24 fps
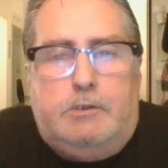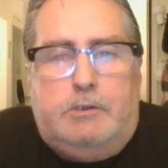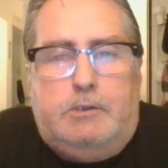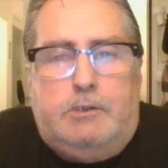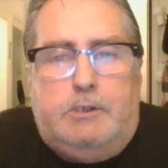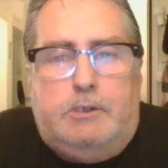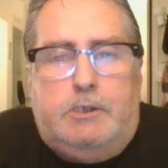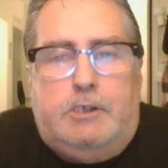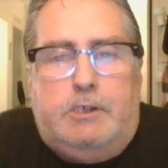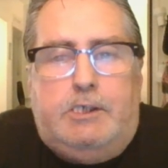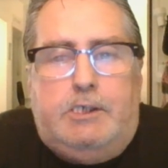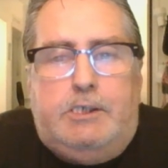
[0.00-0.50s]

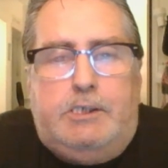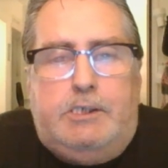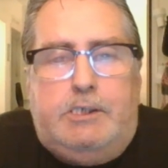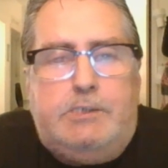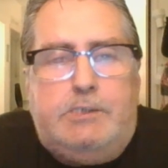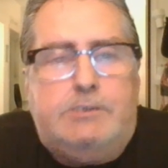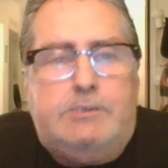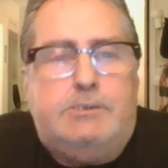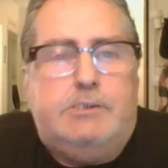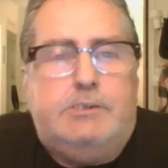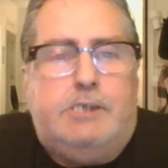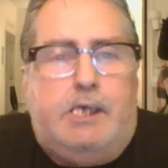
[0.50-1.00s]
An
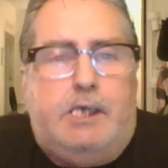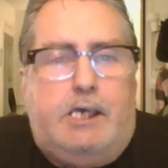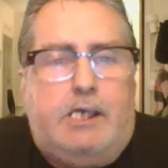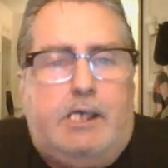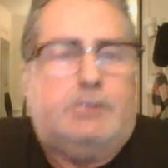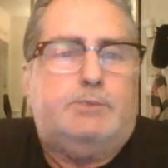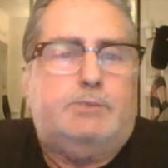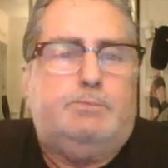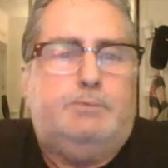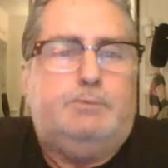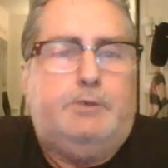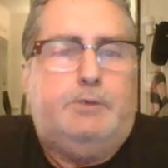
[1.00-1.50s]
easy
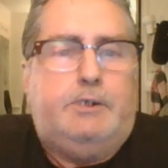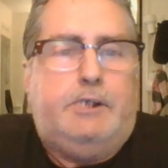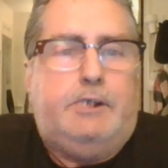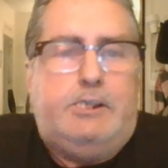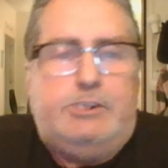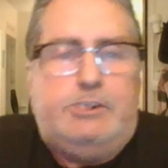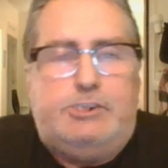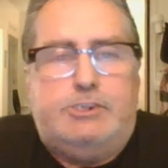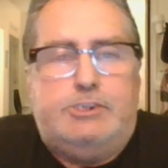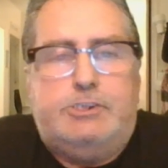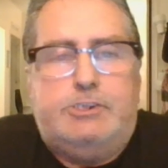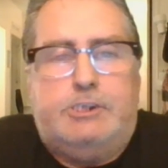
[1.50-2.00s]

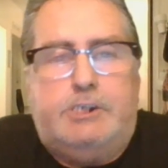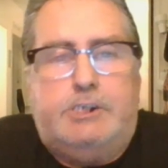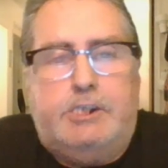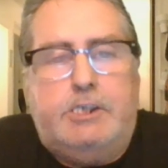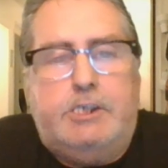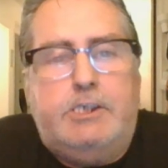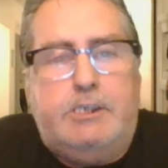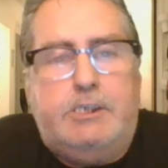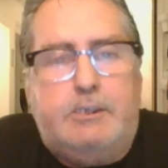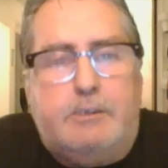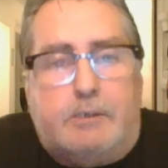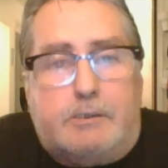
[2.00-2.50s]
explanation
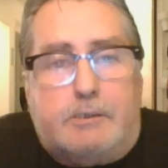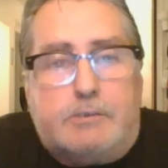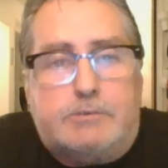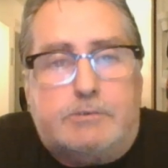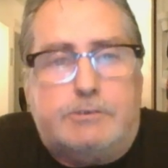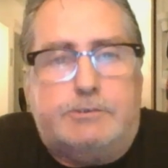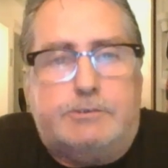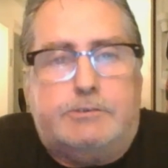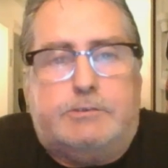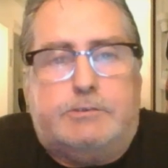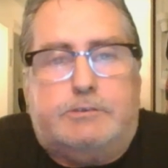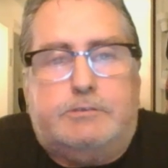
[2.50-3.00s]

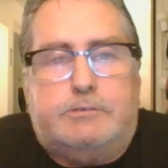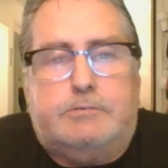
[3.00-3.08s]
is